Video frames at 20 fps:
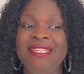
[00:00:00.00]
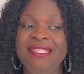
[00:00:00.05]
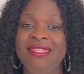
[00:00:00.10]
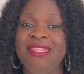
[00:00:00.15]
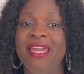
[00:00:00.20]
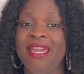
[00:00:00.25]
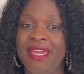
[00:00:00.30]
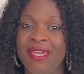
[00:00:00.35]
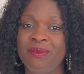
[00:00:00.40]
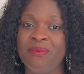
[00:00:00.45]

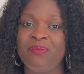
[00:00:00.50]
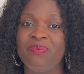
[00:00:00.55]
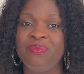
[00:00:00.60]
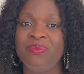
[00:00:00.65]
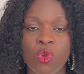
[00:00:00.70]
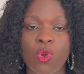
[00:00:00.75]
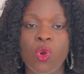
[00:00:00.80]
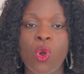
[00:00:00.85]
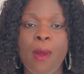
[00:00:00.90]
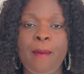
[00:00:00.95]
there.
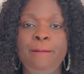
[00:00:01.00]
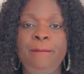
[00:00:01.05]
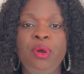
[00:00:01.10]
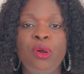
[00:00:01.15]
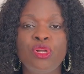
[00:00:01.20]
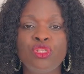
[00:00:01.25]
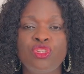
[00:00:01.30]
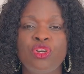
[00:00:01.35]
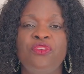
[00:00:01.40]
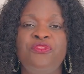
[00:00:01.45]

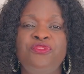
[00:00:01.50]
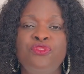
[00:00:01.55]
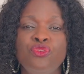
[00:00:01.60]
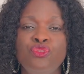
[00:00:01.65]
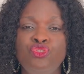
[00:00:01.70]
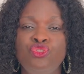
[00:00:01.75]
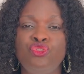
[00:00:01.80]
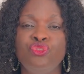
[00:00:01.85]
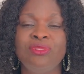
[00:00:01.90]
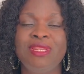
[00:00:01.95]
Both of you
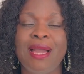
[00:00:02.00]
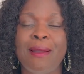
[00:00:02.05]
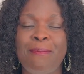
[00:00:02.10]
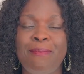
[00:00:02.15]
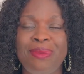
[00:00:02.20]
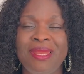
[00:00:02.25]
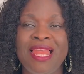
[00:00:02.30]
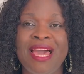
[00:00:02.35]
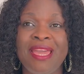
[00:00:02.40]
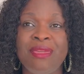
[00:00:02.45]
should
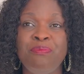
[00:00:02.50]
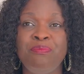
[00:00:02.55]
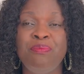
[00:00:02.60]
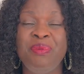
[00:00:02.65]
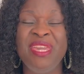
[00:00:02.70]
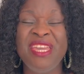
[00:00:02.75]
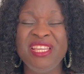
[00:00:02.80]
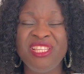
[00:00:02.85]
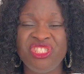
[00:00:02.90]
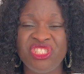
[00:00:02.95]
apply
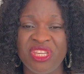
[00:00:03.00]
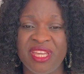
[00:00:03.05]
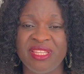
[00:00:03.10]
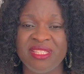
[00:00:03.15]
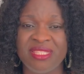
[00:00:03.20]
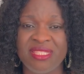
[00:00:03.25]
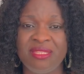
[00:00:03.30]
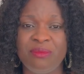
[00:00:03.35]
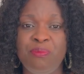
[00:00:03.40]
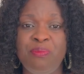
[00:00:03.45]

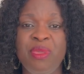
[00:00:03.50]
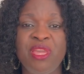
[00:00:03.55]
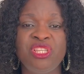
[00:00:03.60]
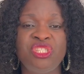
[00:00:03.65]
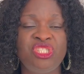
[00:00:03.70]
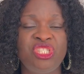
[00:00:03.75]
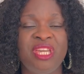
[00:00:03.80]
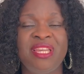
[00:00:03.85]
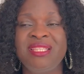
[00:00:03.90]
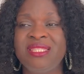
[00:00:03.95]
patience
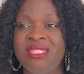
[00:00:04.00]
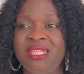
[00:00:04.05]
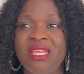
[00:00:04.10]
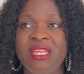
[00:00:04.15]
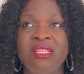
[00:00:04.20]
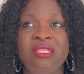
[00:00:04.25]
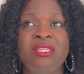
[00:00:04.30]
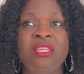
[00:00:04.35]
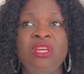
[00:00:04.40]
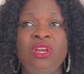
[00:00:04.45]

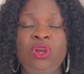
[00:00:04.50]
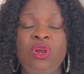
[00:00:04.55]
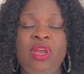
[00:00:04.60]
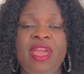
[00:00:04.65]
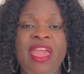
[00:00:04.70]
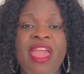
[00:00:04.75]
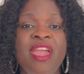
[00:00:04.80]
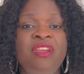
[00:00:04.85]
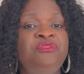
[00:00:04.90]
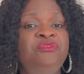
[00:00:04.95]
in
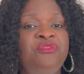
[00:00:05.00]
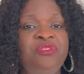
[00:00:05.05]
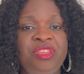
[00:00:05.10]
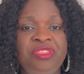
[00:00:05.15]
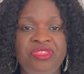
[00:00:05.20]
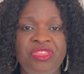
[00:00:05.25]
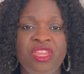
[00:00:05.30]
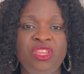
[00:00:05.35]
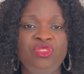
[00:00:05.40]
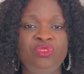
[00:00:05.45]

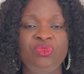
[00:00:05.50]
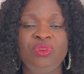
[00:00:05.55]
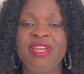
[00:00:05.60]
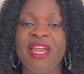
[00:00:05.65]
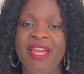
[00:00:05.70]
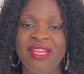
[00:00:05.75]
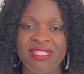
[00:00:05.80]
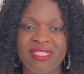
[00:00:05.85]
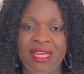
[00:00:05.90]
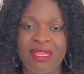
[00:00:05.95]
everything you
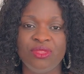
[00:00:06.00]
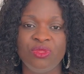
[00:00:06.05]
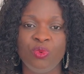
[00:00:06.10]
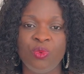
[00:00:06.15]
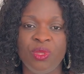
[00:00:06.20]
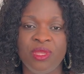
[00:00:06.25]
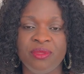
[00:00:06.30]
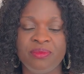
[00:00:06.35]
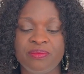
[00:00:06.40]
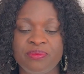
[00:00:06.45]
guys are
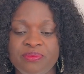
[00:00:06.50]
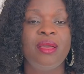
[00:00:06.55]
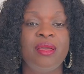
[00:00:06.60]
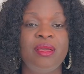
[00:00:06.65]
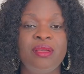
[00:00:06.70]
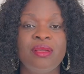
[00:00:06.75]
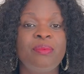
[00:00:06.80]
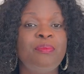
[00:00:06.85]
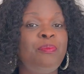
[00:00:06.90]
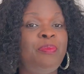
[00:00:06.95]
doing.
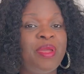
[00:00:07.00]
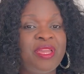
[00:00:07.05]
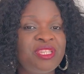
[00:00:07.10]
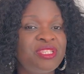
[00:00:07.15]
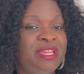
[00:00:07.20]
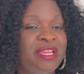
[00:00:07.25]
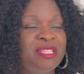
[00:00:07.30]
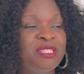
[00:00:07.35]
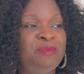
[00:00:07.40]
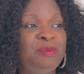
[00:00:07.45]

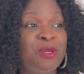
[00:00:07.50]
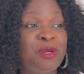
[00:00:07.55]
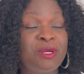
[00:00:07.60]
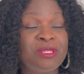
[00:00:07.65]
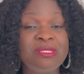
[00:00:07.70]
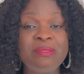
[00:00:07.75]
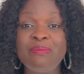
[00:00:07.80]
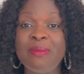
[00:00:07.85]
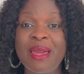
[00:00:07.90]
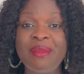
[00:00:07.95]
Patience,
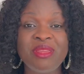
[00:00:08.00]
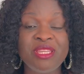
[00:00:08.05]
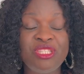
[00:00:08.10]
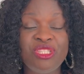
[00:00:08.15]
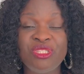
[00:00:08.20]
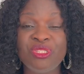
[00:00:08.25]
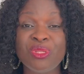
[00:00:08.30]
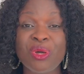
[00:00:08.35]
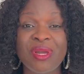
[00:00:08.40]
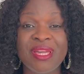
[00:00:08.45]
because marriage
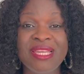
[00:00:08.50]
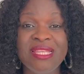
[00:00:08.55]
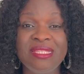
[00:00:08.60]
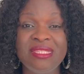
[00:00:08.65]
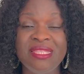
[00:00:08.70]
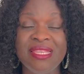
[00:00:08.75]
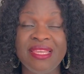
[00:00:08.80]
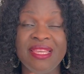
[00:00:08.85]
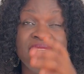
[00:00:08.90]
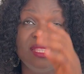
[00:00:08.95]
is not
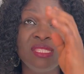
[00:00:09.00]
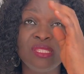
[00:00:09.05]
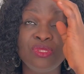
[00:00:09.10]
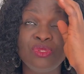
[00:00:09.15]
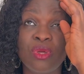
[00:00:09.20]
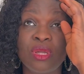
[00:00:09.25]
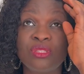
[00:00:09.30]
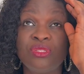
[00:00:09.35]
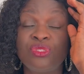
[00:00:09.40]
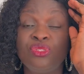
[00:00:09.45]
easy. It's
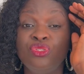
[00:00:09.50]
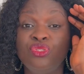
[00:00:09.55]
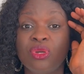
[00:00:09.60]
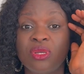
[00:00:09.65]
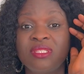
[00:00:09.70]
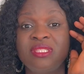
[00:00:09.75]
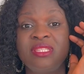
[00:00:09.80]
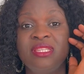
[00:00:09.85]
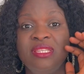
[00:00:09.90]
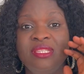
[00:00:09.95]
not
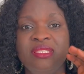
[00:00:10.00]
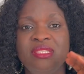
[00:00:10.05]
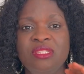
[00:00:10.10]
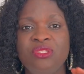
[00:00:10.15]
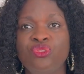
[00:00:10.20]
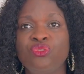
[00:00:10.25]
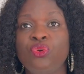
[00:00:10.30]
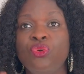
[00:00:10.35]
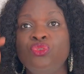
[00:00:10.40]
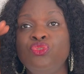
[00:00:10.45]
just easy.
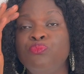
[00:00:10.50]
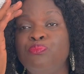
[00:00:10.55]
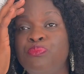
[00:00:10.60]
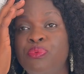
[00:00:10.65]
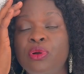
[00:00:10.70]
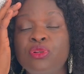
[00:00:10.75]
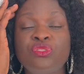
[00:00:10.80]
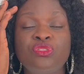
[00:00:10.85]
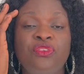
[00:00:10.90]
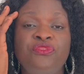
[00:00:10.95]
So
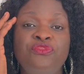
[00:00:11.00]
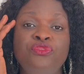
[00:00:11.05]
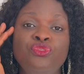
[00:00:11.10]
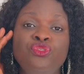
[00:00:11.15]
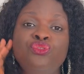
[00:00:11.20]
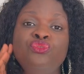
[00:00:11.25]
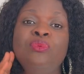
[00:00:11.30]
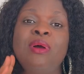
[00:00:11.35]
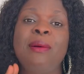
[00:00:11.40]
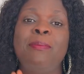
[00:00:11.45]
both of you
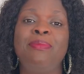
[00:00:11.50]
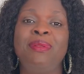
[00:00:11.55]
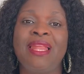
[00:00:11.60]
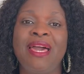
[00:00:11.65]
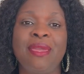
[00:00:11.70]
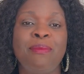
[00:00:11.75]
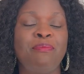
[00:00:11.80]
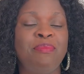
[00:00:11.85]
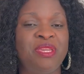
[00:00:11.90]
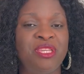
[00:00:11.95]
should
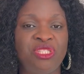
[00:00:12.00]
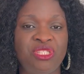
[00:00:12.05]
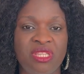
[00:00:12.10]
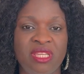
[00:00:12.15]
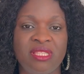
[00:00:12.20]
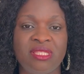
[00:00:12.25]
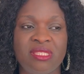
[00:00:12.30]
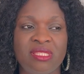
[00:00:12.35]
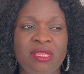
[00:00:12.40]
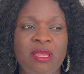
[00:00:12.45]
apply
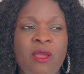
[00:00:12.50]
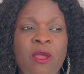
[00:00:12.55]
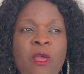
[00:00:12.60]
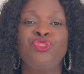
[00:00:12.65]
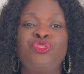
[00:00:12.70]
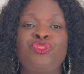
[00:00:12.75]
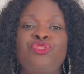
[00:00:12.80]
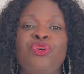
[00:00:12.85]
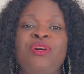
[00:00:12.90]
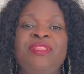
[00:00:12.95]
patience.
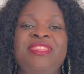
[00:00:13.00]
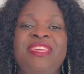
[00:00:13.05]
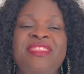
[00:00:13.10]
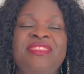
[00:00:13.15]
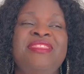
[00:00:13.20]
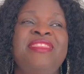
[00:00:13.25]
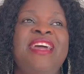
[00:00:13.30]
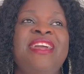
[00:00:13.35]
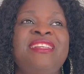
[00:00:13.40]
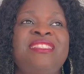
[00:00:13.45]
So the
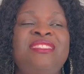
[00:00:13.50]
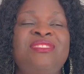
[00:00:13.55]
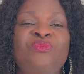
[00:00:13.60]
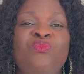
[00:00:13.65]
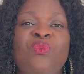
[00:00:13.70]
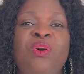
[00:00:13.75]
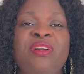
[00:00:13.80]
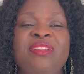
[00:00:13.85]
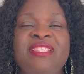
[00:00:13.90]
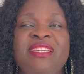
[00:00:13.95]
next
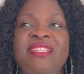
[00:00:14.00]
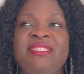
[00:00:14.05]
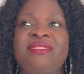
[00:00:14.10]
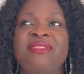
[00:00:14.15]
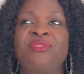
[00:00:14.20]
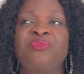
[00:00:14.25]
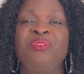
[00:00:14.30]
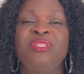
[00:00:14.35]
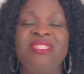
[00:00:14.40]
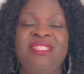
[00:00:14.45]
one is
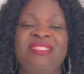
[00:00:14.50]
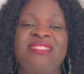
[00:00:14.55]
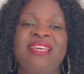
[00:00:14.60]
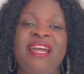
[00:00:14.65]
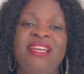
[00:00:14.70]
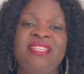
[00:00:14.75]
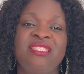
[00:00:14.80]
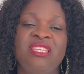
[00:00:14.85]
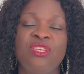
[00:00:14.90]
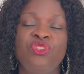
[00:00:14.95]

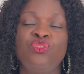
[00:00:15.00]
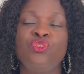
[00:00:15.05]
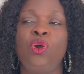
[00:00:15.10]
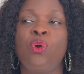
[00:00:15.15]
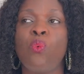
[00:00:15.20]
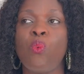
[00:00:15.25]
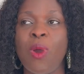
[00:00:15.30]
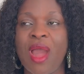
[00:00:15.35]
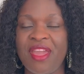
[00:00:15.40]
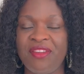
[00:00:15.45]
criticizing your
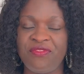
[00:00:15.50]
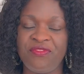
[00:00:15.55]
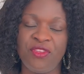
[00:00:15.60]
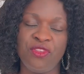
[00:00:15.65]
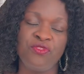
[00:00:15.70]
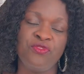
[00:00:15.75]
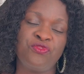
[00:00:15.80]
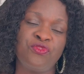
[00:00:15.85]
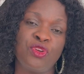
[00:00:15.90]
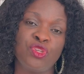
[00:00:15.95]
wife
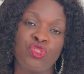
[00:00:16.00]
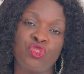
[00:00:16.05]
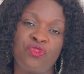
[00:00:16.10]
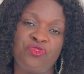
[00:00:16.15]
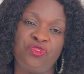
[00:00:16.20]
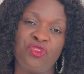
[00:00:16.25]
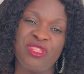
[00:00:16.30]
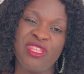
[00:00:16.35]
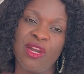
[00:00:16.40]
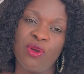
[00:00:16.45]
in front
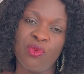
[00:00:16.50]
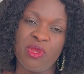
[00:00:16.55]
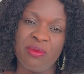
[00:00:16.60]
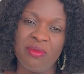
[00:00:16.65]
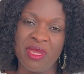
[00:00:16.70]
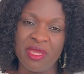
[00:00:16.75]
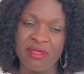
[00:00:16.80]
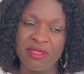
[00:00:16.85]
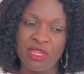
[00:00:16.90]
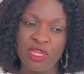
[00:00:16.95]
of other
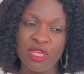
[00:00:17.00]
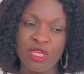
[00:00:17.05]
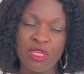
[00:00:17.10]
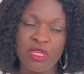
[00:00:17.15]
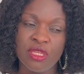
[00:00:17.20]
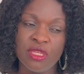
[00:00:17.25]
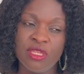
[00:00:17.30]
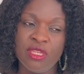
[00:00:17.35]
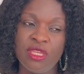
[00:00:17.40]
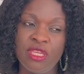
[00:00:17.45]
women.
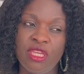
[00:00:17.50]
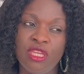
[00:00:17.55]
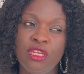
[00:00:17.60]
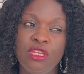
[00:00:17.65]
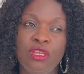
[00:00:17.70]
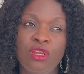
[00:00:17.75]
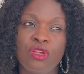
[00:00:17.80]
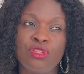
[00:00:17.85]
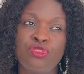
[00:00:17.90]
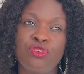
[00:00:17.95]
A
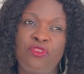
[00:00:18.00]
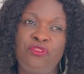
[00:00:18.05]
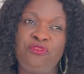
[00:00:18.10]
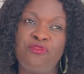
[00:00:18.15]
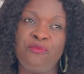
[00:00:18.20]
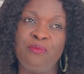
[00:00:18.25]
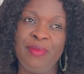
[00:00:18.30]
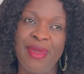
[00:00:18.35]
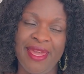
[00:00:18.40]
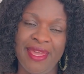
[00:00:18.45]
lot of
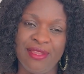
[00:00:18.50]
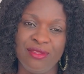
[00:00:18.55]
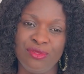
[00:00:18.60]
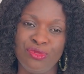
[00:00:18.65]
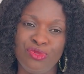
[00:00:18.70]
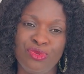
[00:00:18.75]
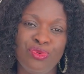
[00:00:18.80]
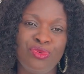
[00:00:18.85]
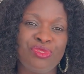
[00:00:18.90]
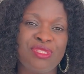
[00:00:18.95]

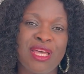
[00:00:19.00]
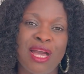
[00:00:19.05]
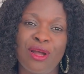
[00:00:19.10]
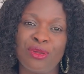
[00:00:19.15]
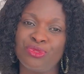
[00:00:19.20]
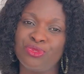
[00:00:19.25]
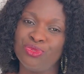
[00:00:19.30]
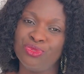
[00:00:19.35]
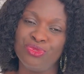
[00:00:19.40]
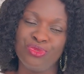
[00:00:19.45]
men knows how
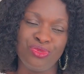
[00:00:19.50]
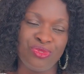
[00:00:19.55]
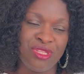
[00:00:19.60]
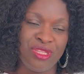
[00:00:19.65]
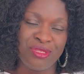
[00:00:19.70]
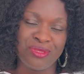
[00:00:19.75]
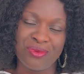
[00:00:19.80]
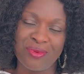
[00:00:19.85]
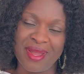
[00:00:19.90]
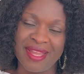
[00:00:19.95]
to do
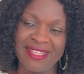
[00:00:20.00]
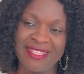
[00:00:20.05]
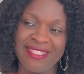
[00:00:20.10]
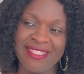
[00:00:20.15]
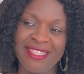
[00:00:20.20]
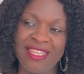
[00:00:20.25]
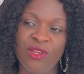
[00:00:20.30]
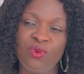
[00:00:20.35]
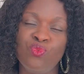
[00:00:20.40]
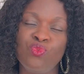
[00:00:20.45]
this one.
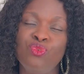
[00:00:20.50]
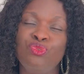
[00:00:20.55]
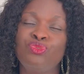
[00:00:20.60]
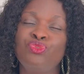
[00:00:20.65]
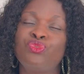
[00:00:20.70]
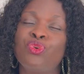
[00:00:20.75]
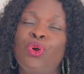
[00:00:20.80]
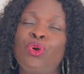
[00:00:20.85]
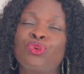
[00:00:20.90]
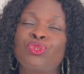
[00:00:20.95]
They will
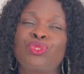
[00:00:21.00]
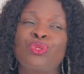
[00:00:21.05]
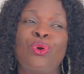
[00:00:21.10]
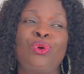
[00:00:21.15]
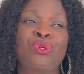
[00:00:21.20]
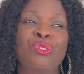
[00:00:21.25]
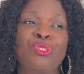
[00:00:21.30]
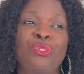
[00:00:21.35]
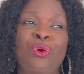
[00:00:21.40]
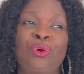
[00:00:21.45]

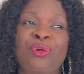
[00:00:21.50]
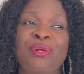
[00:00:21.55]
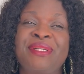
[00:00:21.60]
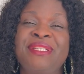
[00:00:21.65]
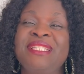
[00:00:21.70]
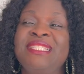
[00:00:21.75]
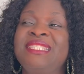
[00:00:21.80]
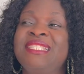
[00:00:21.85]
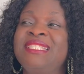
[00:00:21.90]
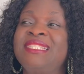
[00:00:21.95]
talk,
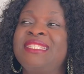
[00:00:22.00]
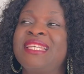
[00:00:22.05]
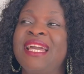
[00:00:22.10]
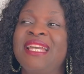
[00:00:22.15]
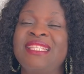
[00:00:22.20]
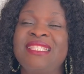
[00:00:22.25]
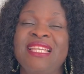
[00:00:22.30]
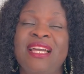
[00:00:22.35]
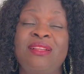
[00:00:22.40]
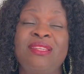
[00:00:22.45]

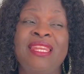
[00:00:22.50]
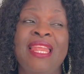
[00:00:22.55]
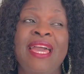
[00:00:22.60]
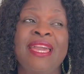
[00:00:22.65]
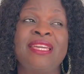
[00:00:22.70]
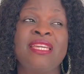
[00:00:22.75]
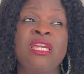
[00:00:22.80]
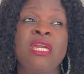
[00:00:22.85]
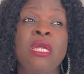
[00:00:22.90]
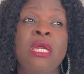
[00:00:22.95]
criticize their,
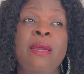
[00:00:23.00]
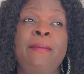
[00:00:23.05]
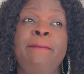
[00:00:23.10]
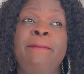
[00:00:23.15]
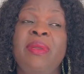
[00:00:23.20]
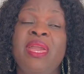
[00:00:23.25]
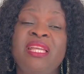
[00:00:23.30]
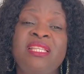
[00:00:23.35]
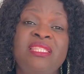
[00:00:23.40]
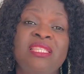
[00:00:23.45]
like,
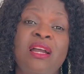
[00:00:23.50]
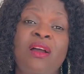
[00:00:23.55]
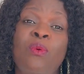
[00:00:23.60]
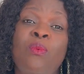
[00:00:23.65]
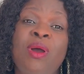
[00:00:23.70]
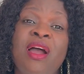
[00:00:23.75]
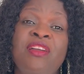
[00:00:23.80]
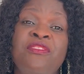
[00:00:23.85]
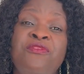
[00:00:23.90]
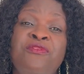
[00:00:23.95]
make their
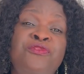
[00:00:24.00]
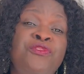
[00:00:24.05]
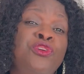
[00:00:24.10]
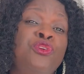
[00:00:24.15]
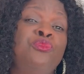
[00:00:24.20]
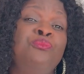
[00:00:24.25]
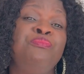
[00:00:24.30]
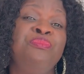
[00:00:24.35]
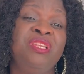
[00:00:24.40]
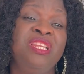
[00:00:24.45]
wife
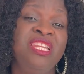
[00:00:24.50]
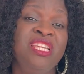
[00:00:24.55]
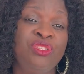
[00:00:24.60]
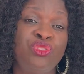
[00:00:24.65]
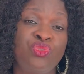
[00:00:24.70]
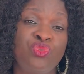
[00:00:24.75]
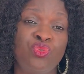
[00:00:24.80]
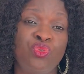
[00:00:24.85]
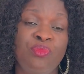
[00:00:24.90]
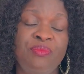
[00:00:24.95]
feel
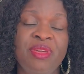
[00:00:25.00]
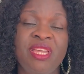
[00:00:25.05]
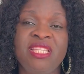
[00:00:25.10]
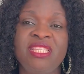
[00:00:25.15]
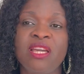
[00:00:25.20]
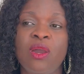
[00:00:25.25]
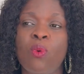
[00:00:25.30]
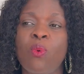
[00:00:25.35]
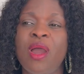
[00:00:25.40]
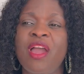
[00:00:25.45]
belittled, make
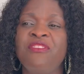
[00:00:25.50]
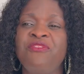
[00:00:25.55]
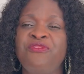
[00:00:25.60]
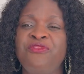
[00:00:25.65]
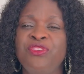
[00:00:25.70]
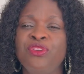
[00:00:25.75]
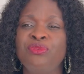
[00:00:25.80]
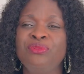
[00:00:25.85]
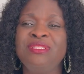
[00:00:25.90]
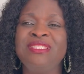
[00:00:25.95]
their wife
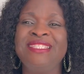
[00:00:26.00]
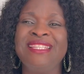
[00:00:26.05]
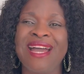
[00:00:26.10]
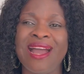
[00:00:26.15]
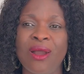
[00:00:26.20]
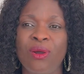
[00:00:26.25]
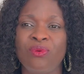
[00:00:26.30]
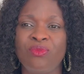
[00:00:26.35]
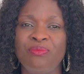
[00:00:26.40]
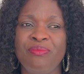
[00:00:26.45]
feel
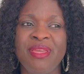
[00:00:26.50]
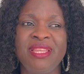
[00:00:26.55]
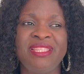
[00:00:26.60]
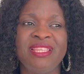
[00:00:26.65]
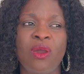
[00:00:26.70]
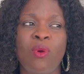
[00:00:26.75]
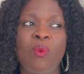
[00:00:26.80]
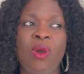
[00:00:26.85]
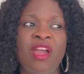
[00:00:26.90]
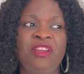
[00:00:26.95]
down, make
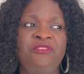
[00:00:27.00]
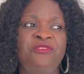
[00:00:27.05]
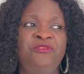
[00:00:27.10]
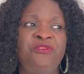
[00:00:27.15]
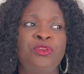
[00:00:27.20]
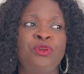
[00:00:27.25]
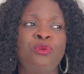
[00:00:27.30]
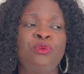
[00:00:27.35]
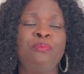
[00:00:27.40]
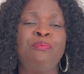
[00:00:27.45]
their wife
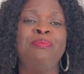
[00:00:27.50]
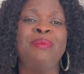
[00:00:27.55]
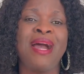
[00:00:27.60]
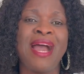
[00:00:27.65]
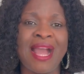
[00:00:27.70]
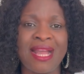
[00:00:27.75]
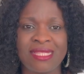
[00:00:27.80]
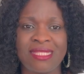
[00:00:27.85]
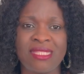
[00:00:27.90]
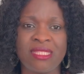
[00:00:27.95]
feel
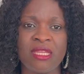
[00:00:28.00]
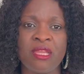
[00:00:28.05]
bad.